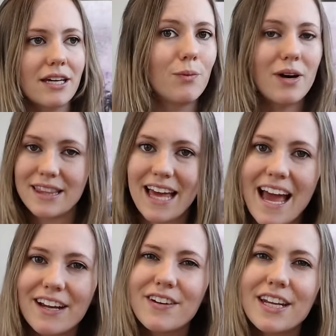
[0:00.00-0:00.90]
what the
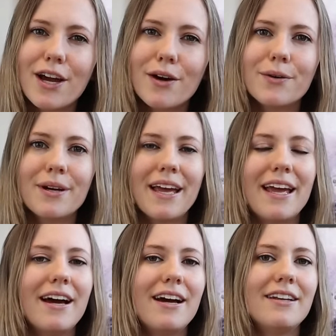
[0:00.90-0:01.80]
heck video
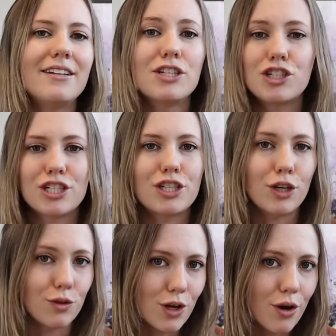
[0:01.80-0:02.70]
and just so
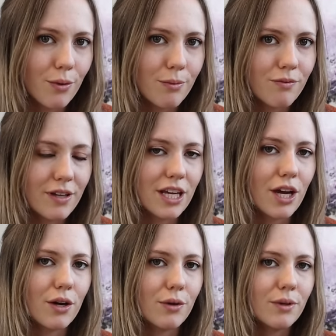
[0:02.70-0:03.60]
you know
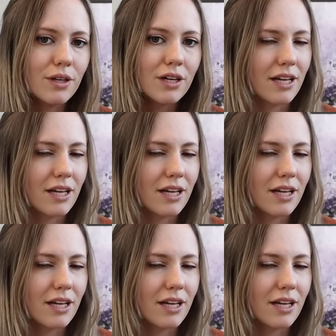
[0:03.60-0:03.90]
video.